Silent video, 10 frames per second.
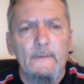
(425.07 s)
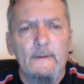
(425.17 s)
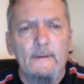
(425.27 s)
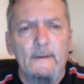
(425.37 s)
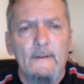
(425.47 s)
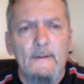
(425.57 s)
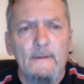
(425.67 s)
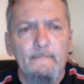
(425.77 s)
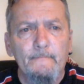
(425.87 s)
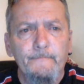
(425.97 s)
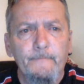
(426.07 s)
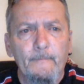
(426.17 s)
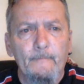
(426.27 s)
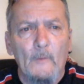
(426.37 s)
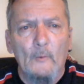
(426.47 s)
And
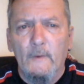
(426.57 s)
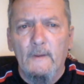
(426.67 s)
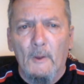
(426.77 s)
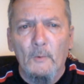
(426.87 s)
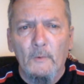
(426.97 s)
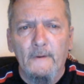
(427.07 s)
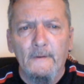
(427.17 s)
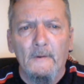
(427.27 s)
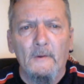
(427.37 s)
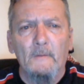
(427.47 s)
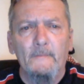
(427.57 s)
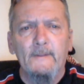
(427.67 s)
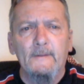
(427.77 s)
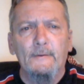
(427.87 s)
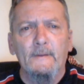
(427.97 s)
we know we're going to all
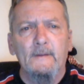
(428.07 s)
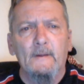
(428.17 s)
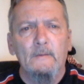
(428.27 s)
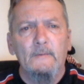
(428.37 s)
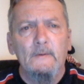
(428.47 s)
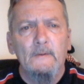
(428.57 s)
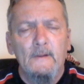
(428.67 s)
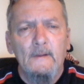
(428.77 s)
be held accountable